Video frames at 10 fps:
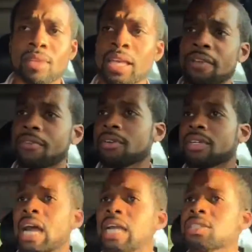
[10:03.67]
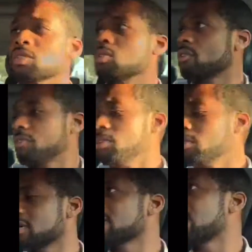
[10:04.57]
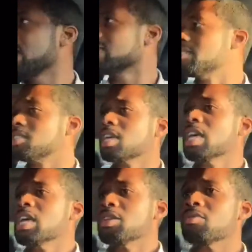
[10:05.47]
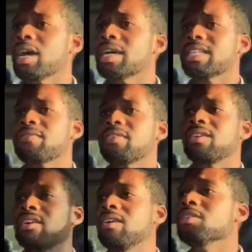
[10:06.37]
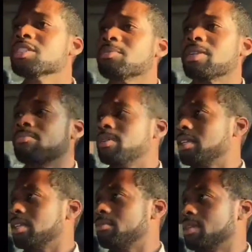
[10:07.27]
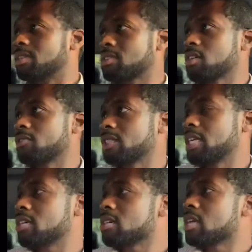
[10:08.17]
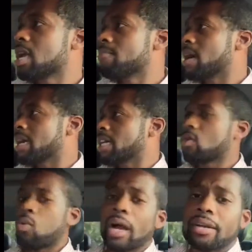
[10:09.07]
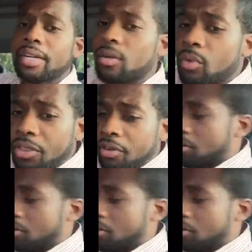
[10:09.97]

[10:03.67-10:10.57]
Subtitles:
And if you're in high school, if you are in college, you guys have the ultimate ability to be the servant leader by inquiring with